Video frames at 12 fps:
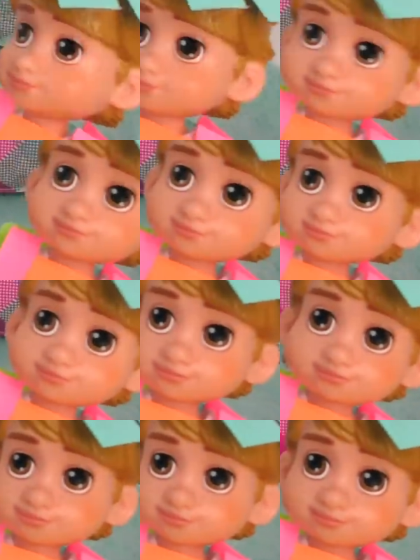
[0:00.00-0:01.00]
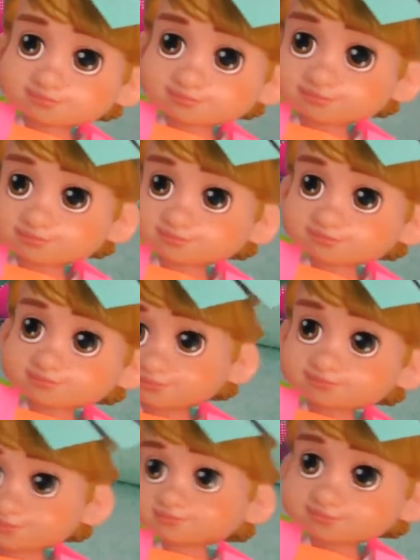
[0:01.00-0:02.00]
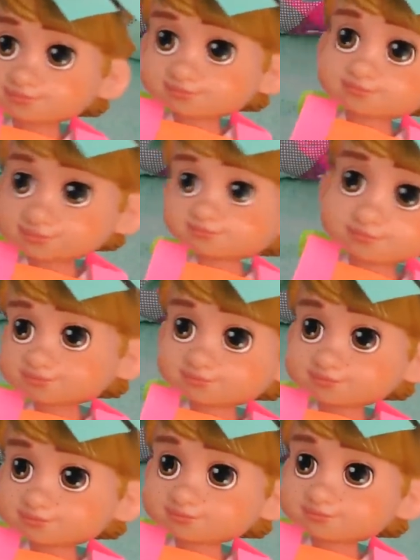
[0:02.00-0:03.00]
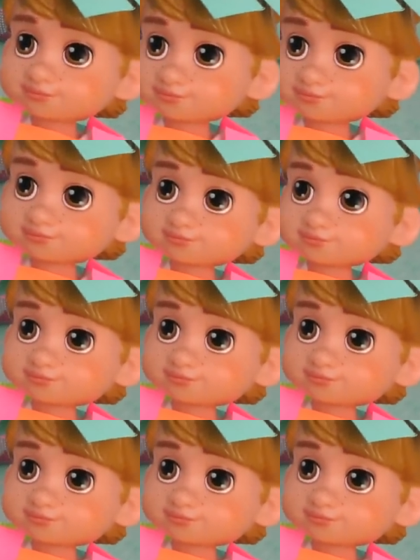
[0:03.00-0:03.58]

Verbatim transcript: This isn't fun! And no stickers!